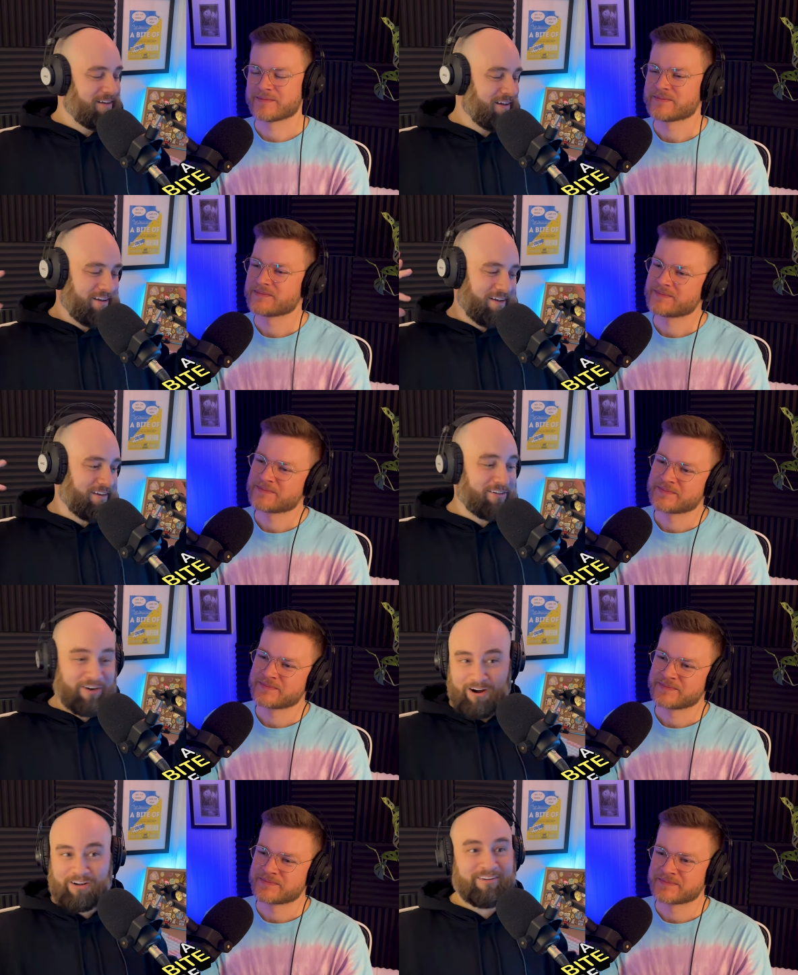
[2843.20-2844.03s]

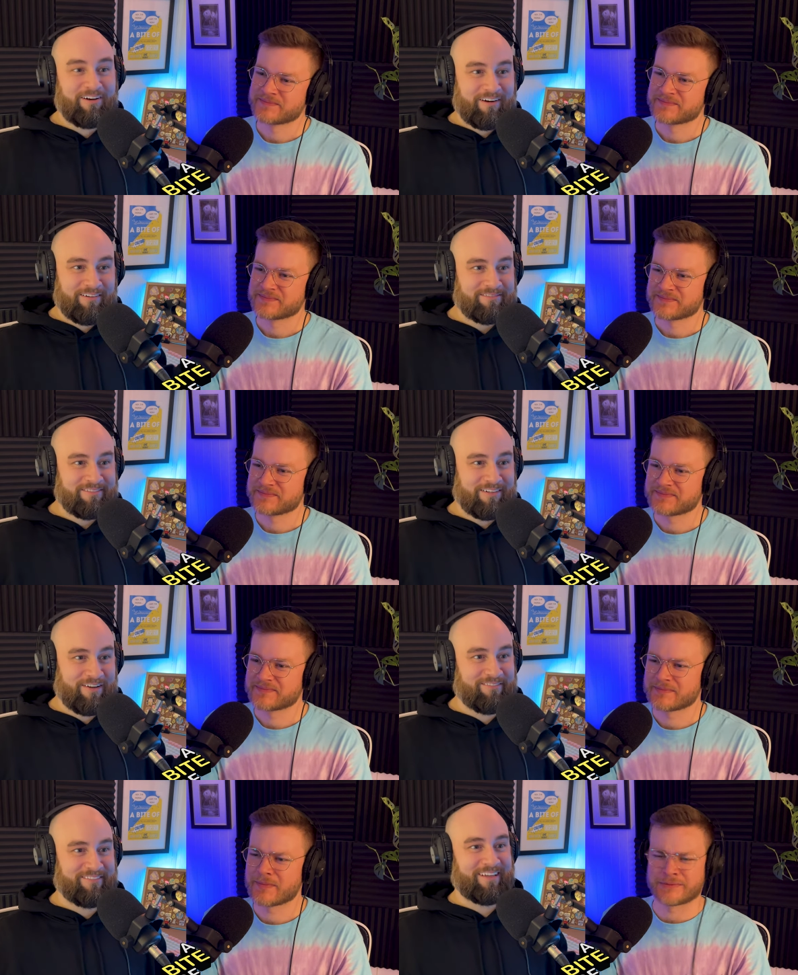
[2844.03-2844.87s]
Speaker 1: gardener,
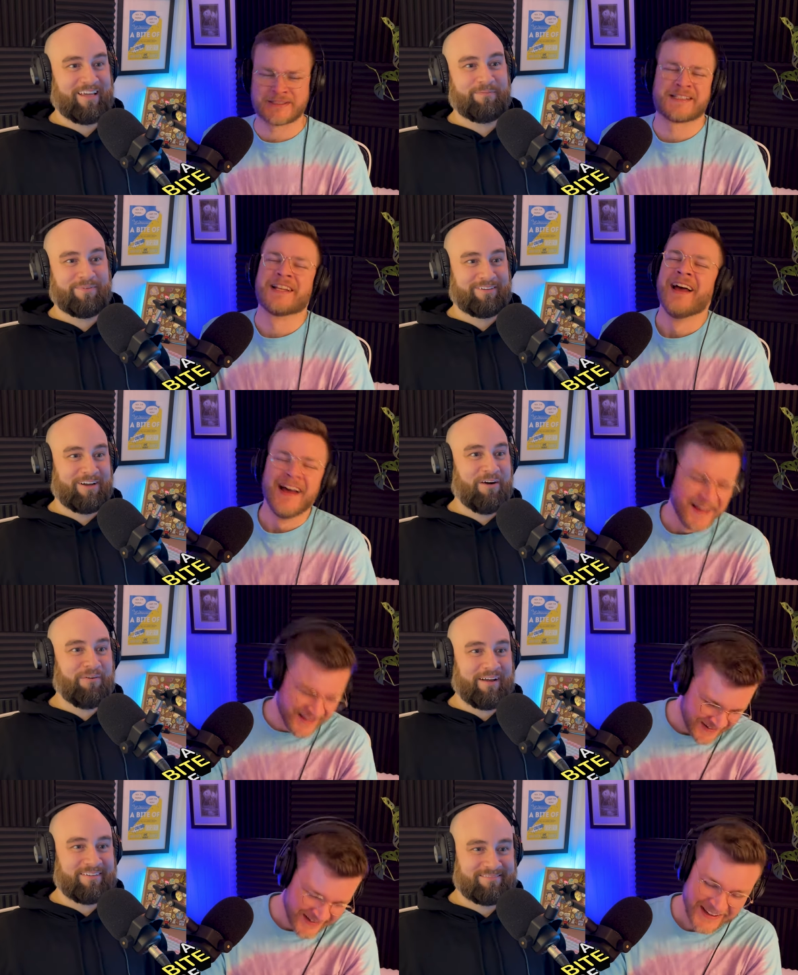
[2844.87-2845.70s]
and you have to keep it
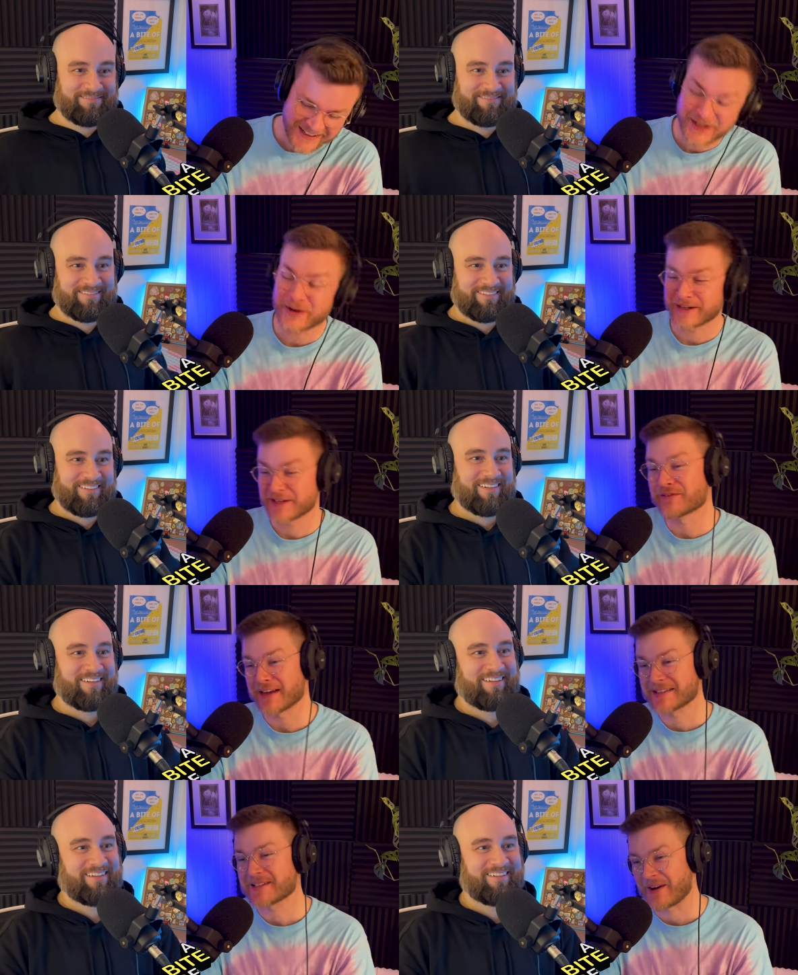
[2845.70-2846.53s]
going. You're an
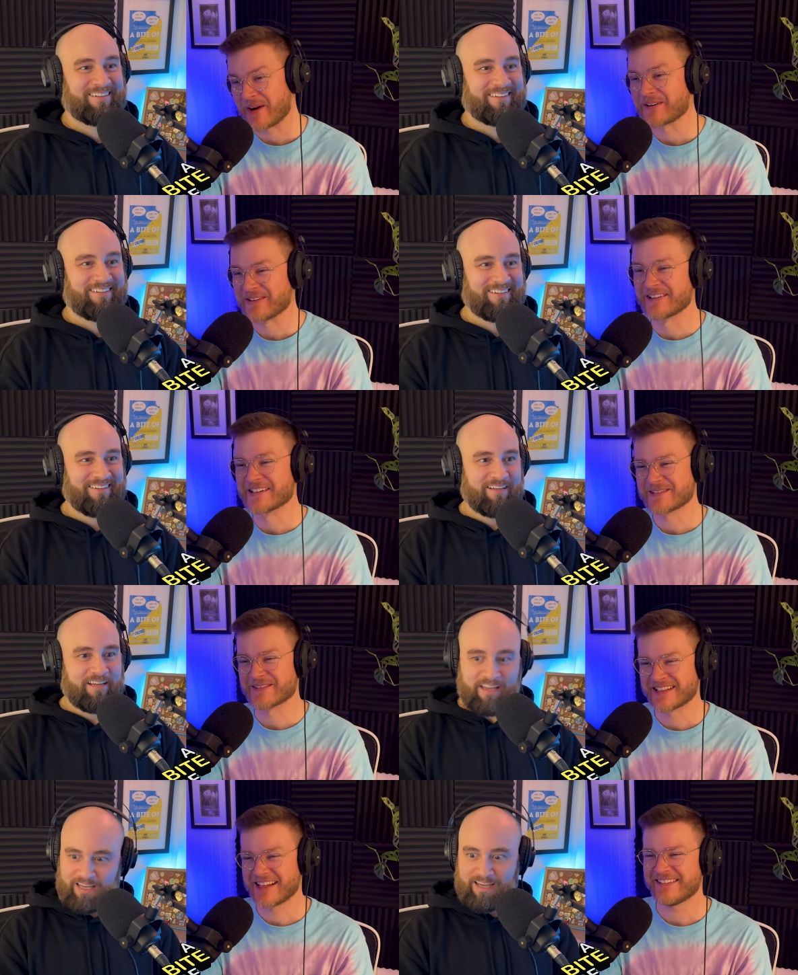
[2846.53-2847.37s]
advanced gardener.
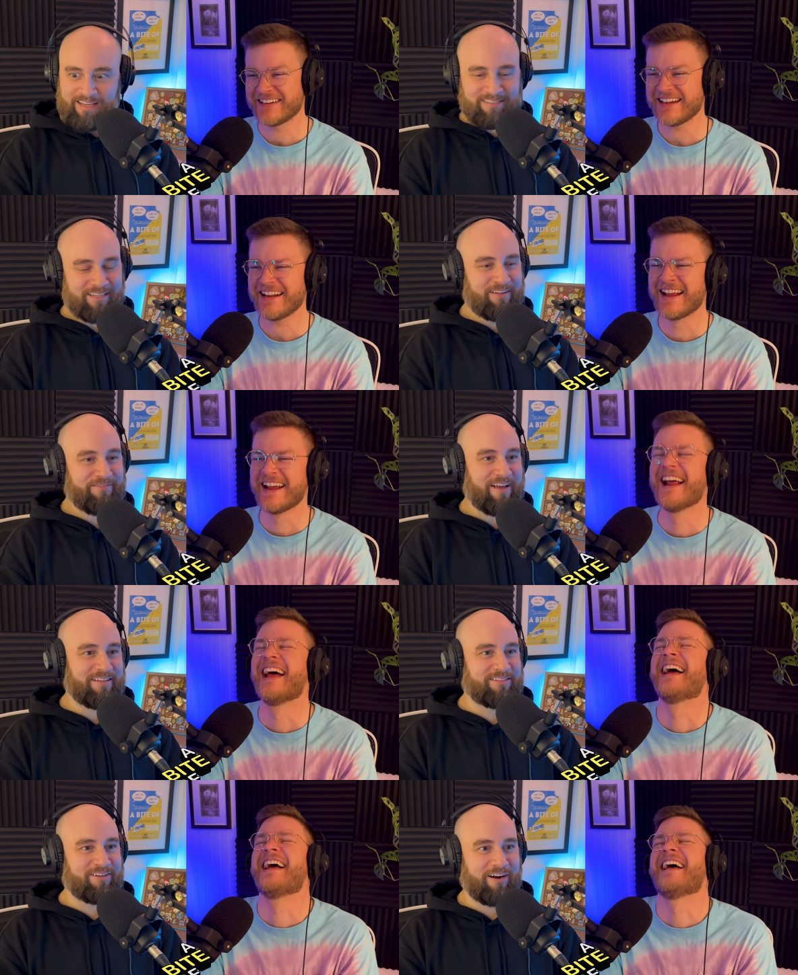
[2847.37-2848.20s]
He is an
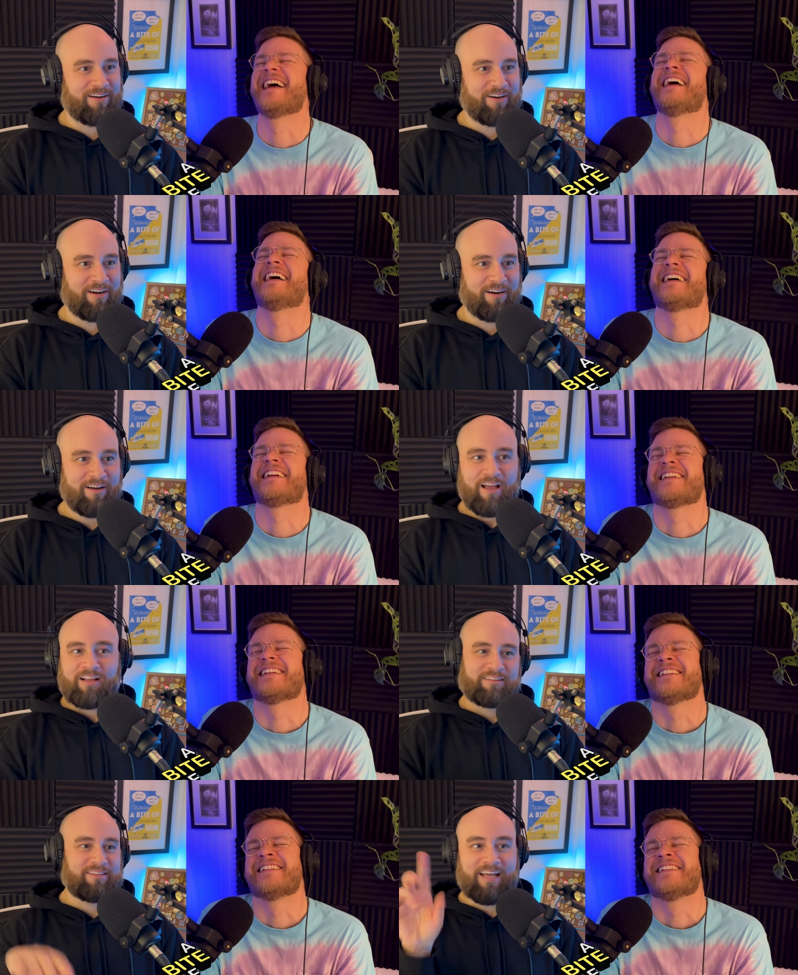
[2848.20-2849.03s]
advanced gardener.
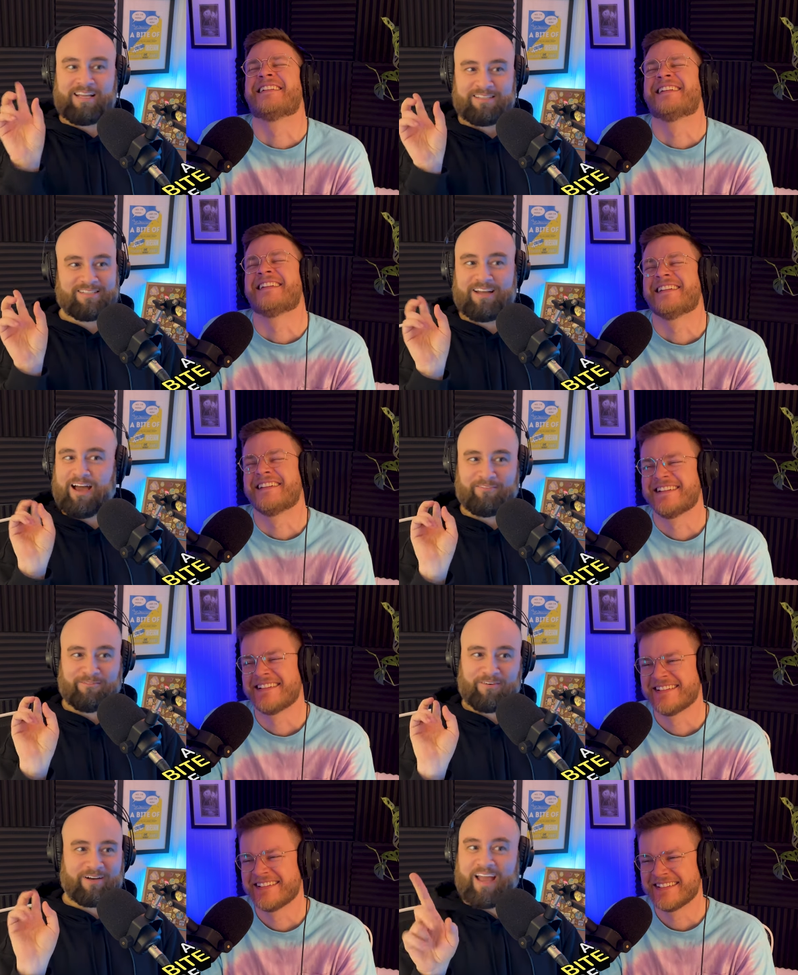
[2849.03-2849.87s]
Let's
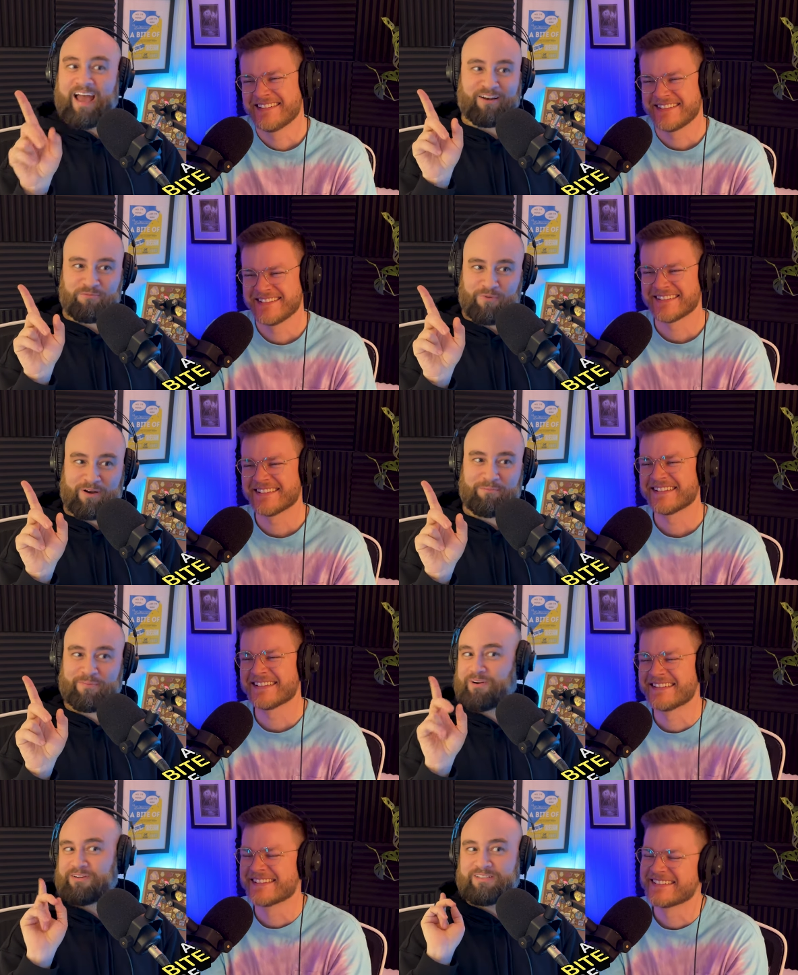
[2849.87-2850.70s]
not forget, when
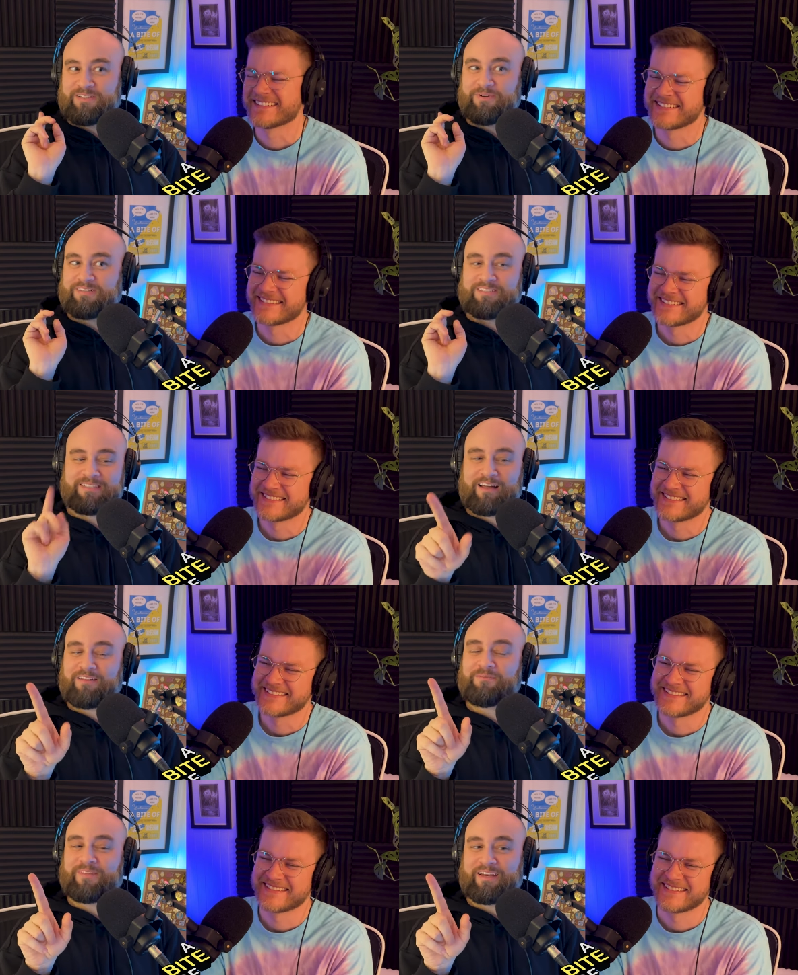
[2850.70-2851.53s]
Percy went to
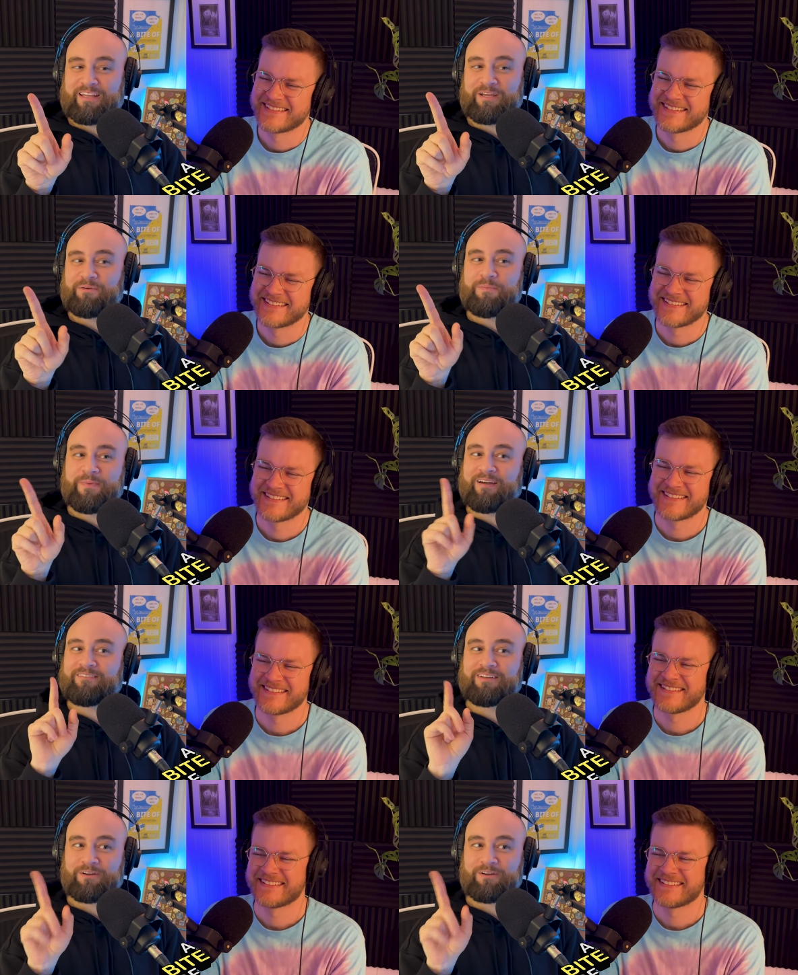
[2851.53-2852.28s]
tell him that he would be on the